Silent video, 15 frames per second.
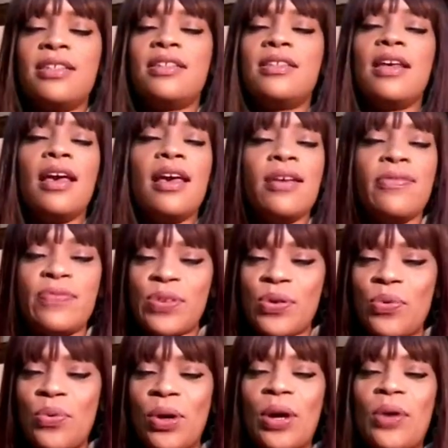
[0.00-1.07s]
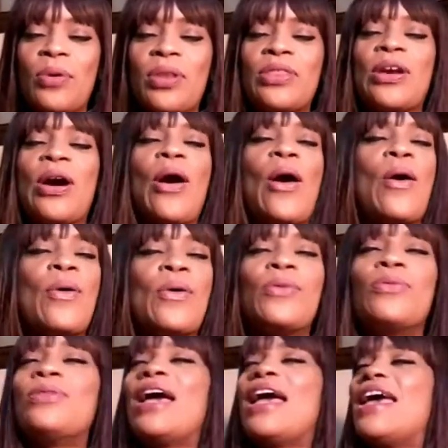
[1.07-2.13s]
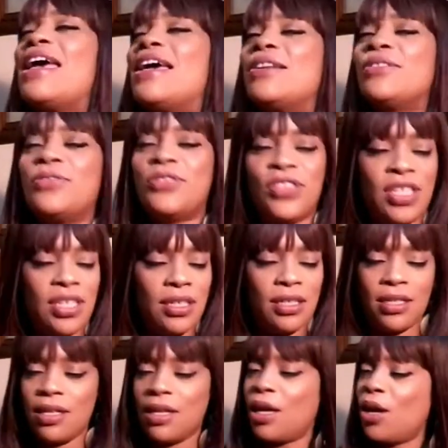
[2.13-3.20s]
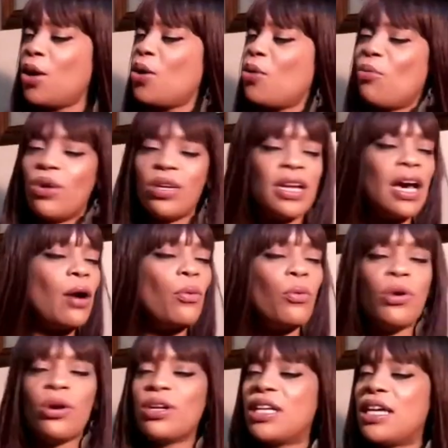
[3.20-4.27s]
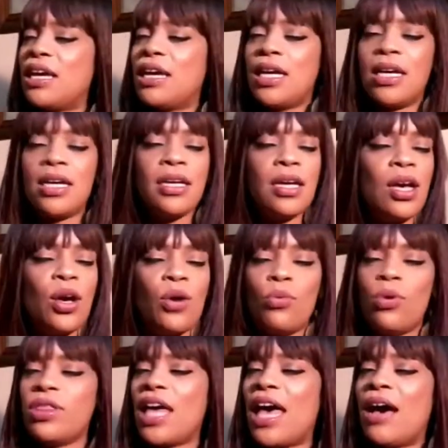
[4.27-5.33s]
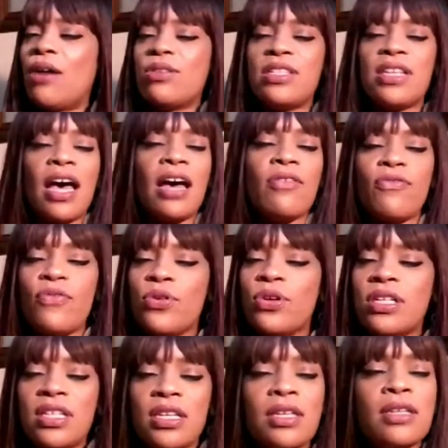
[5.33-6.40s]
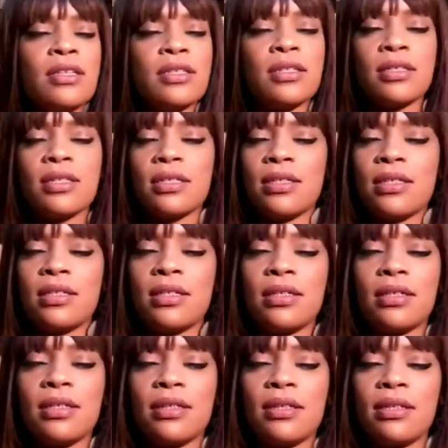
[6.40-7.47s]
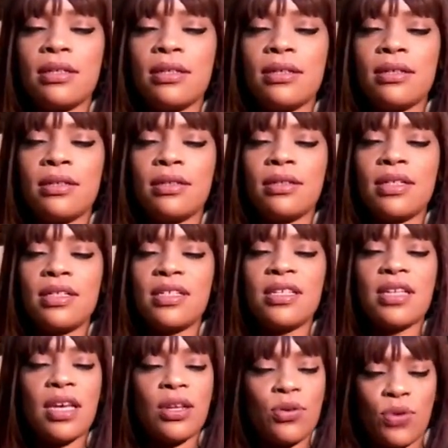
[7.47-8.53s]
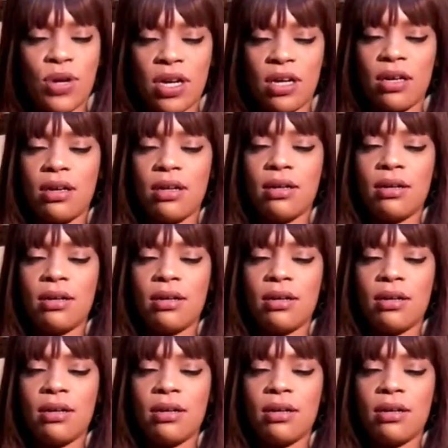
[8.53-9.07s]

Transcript: safe to work with your own energy. We're not working with outside forces. This is inner work.